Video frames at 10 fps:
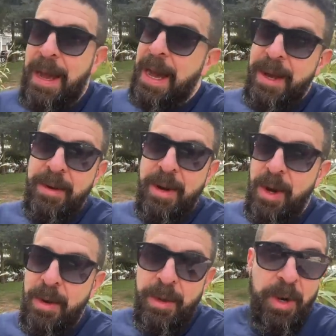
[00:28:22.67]
I don't
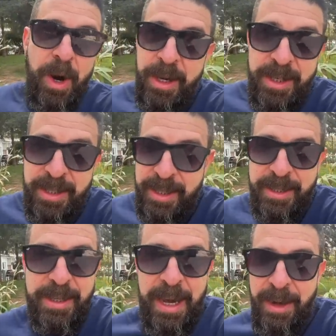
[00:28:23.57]
know. The
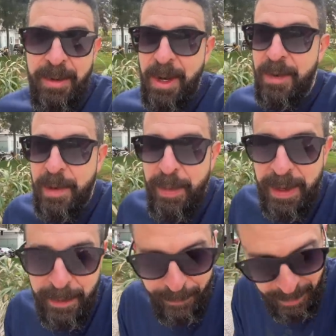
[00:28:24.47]
Caucasus, I don't know,
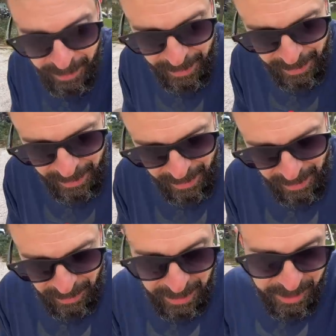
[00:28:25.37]
everybody.
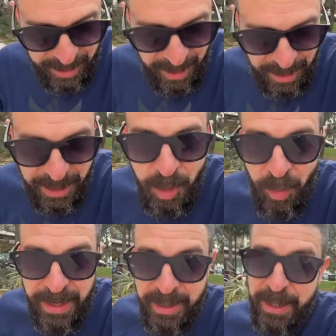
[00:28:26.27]
Let's, uh, let's
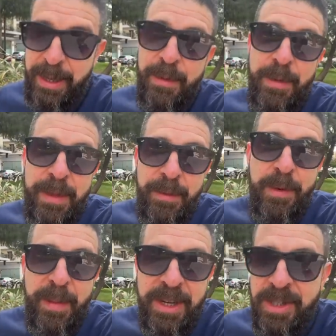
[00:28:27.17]
wait for the
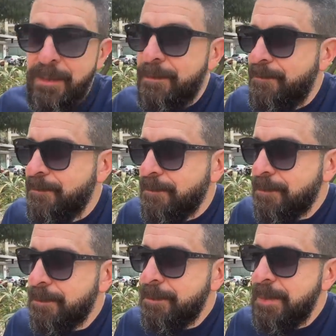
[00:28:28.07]
information
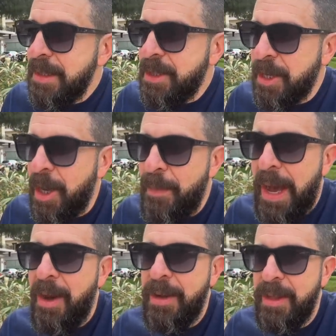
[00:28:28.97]
to come
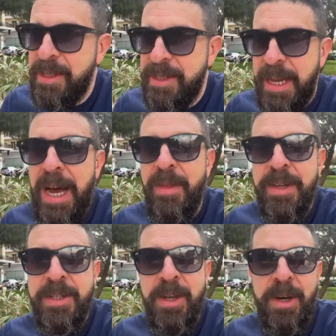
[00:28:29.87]
out and let's see how
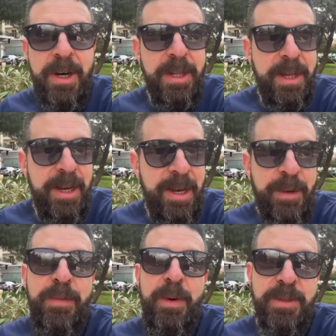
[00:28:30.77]
this all uh,
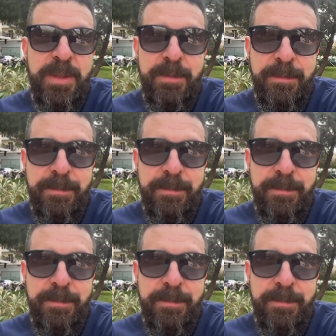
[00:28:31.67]
unfolds.